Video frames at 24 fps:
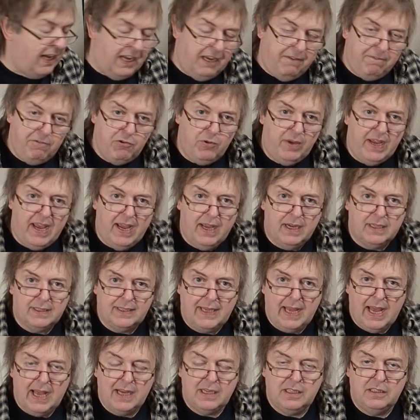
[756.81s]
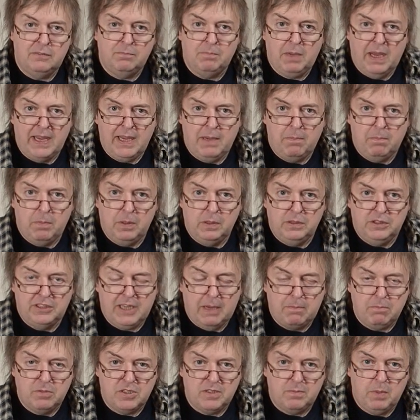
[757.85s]
If you get Canon papers,
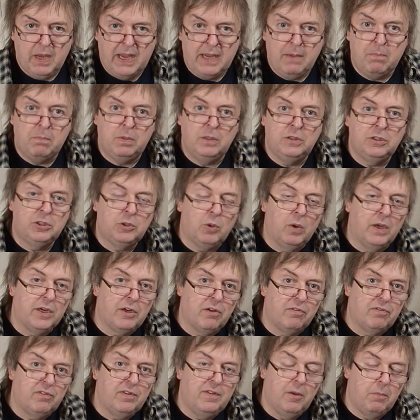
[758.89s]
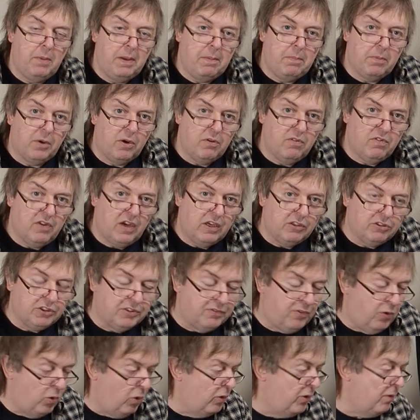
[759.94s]
Epson papers, quite often there'll be profiles
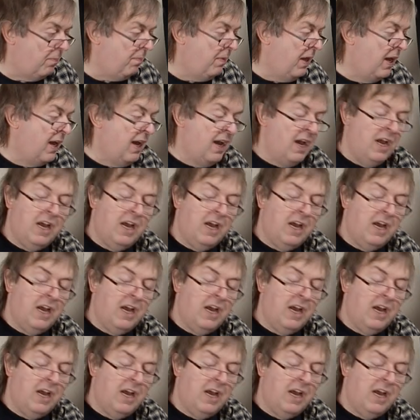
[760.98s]
for them.